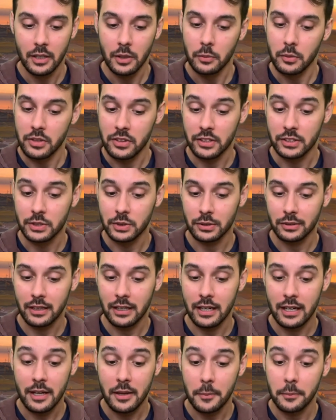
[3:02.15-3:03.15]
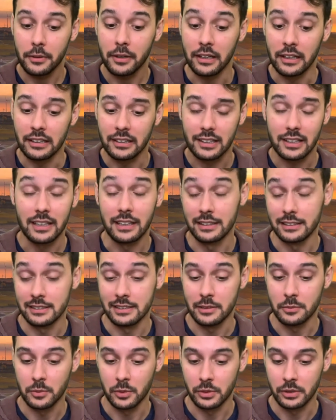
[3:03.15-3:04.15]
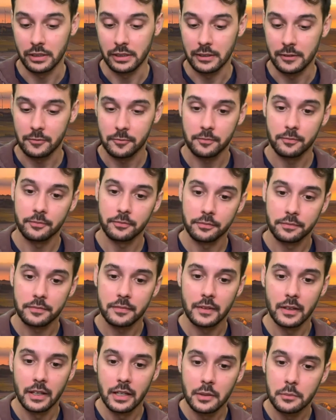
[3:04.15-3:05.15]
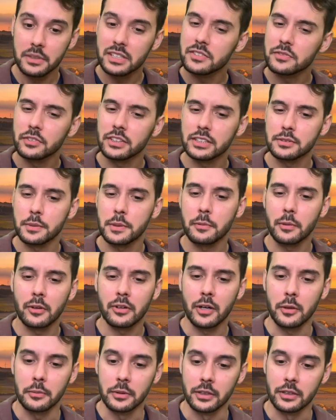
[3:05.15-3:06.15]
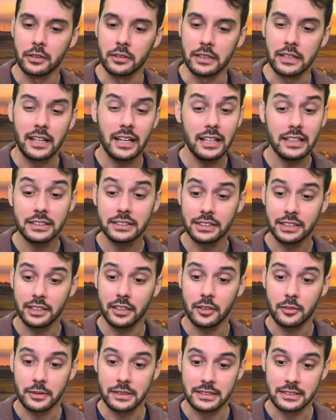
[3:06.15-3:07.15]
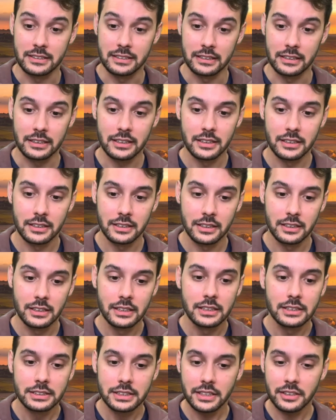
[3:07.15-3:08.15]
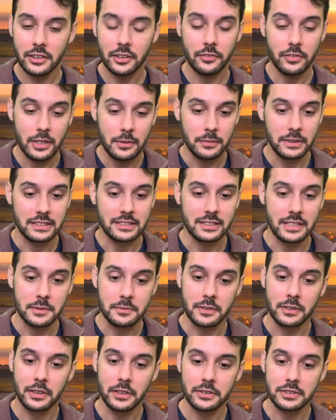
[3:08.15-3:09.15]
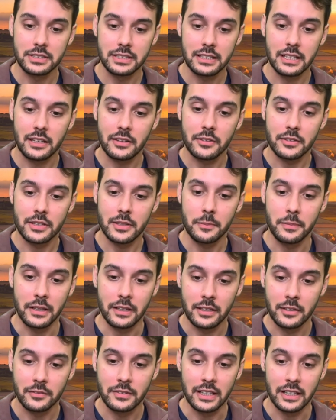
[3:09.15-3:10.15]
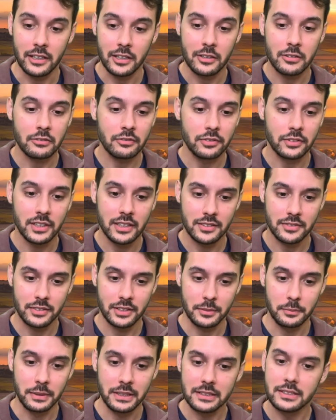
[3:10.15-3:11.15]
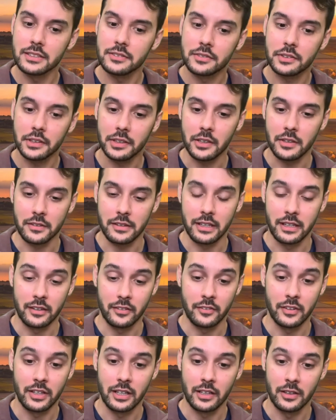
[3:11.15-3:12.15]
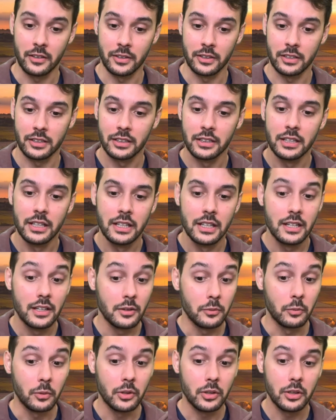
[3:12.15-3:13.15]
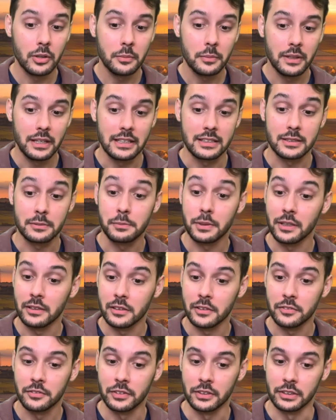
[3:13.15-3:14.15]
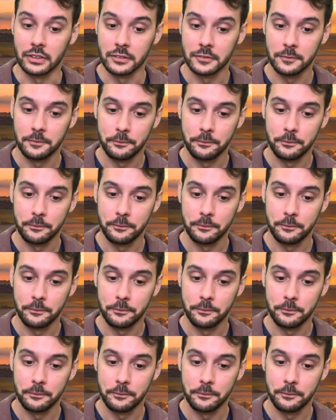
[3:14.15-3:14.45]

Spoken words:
with a dry, bright, icy morning. Miss Frisby woke up early, as she always did. She and her family slept close together in the bed of down, fluff, and bits of cloth they had gathered, warm as a ball of fur.